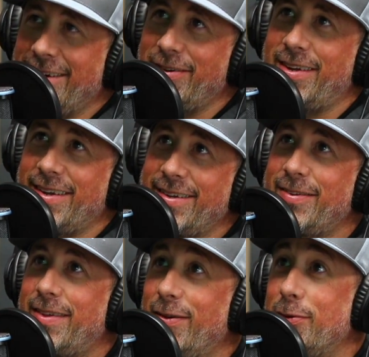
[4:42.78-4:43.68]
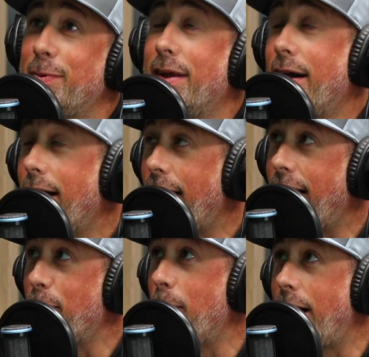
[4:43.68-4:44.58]
Okay.
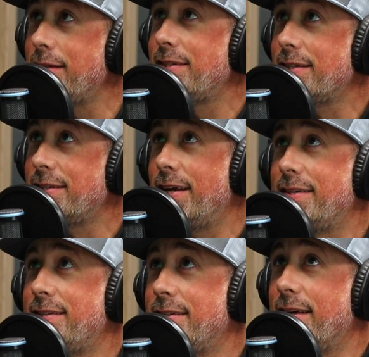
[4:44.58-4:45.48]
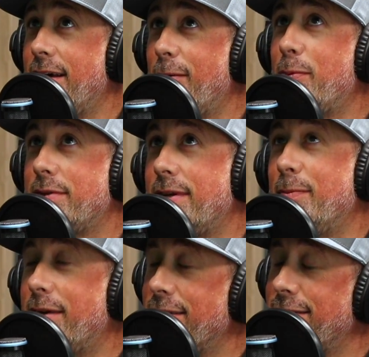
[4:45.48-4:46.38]
My success is 100%
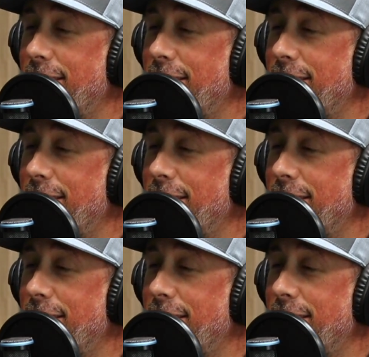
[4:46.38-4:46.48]
because of you.